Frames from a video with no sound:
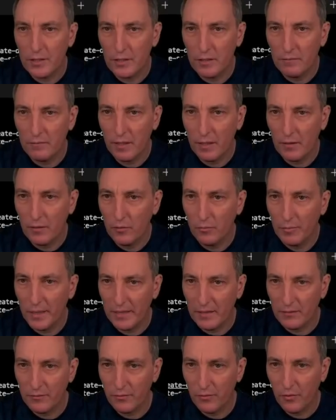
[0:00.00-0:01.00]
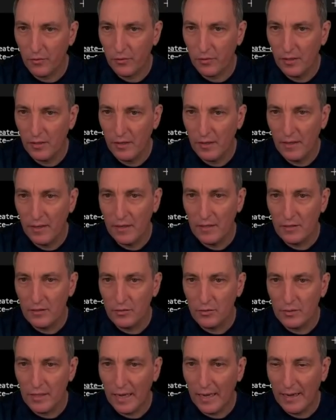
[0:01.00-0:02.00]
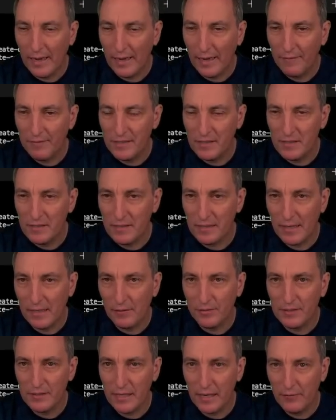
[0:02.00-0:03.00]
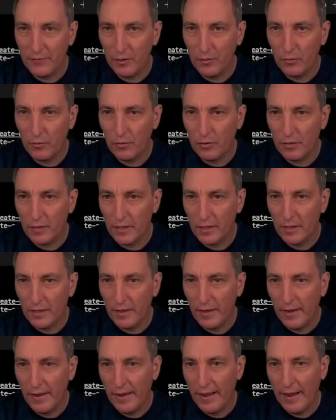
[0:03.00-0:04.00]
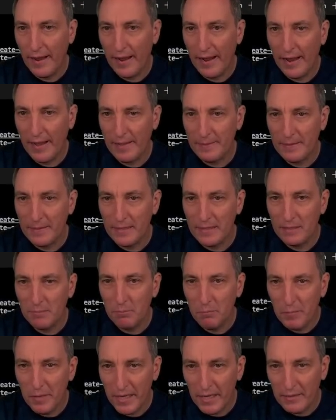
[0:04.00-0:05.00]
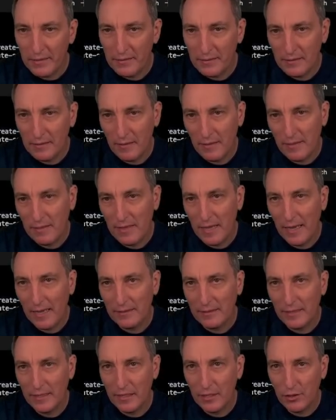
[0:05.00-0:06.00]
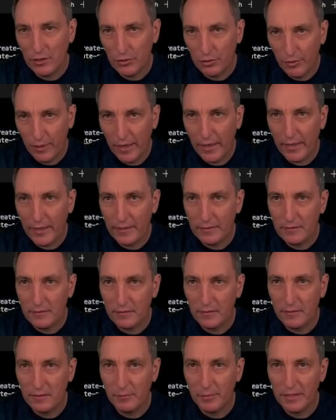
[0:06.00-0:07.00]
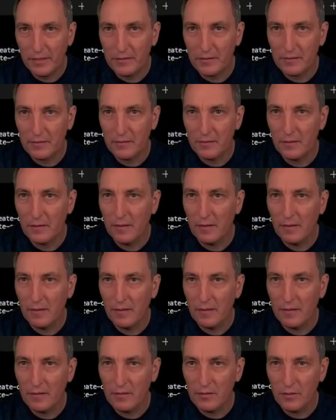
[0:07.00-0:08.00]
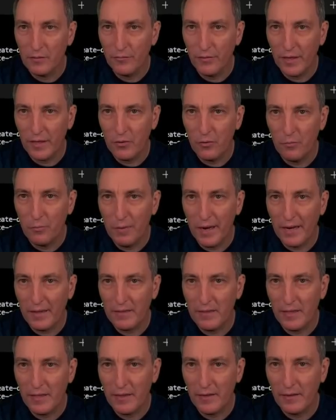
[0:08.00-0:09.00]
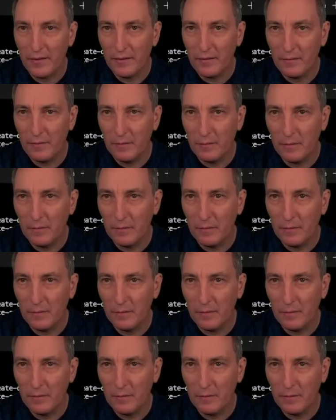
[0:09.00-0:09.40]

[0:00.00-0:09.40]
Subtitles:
and I go back and forth. So now I have this kind of server working, and it means that it created the database. So if I go back there,